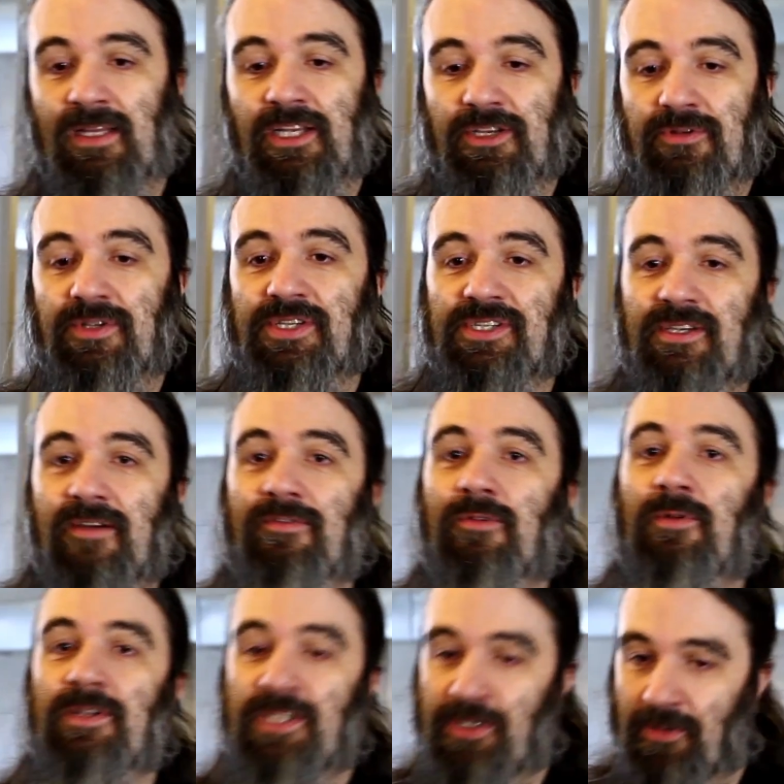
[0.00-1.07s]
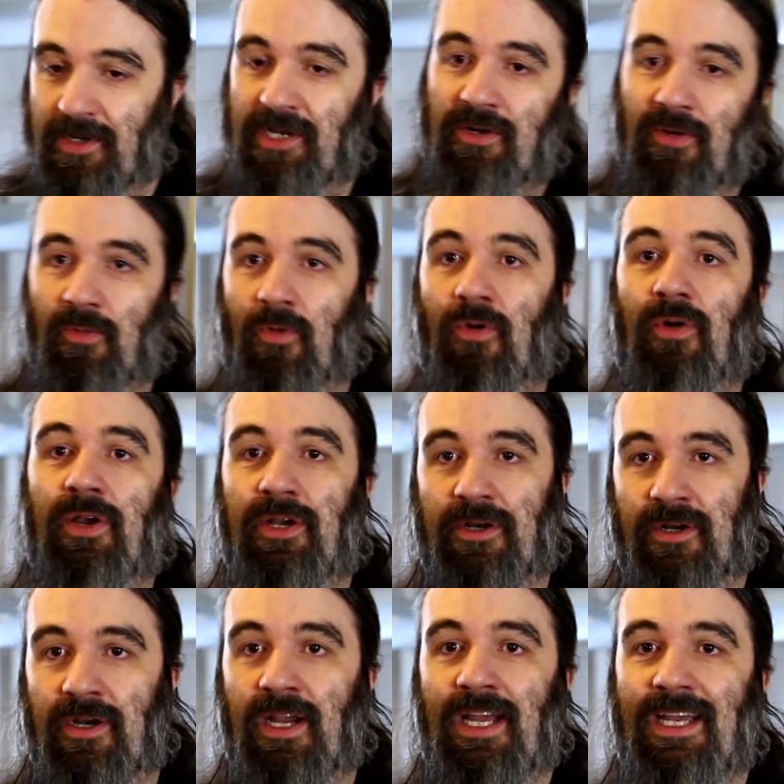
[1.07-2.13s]
And let you discover what your inner
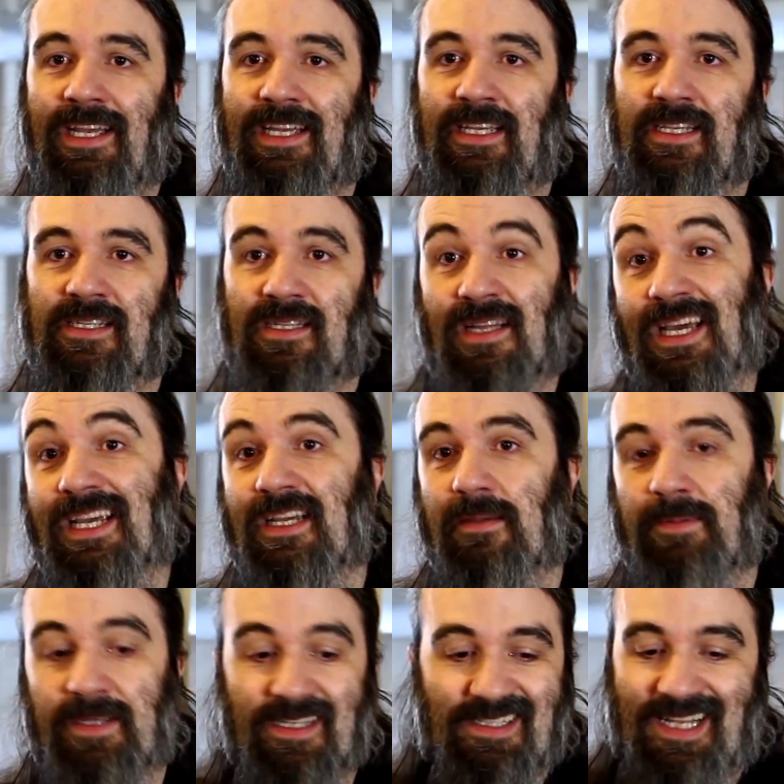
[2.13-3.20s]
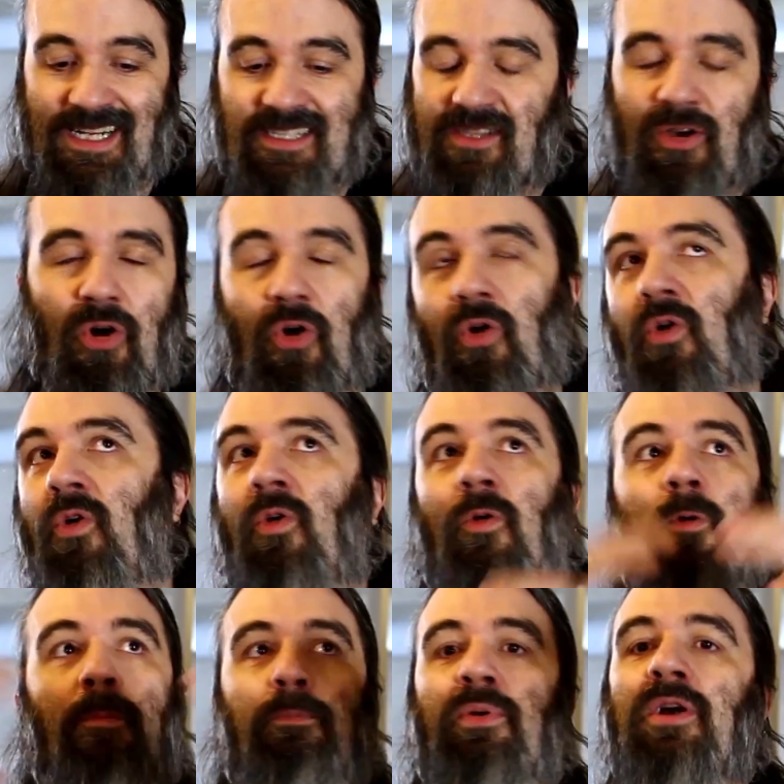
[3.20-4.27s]
warrior is like, because that's the
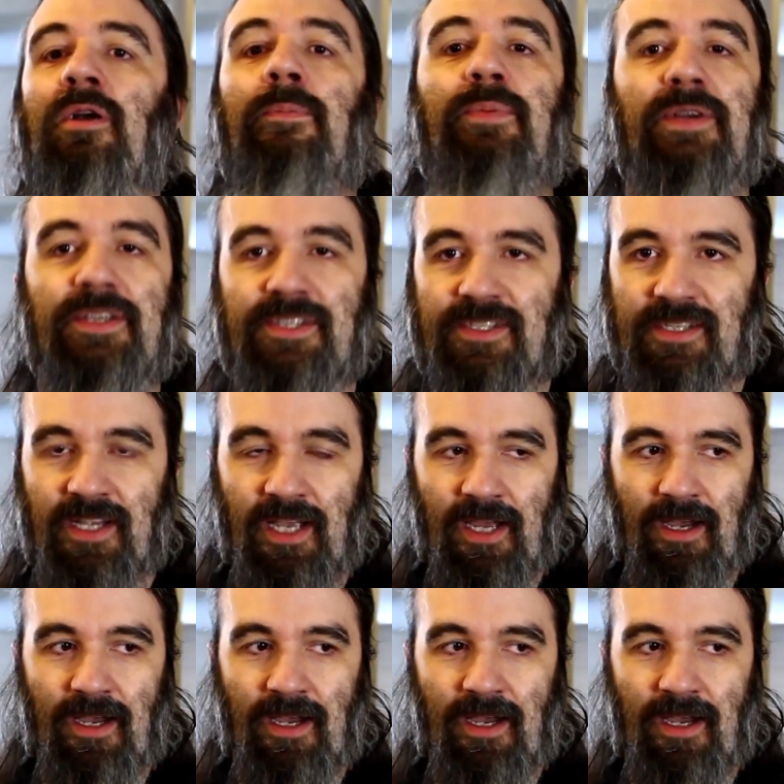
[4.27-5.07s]
whole purpose.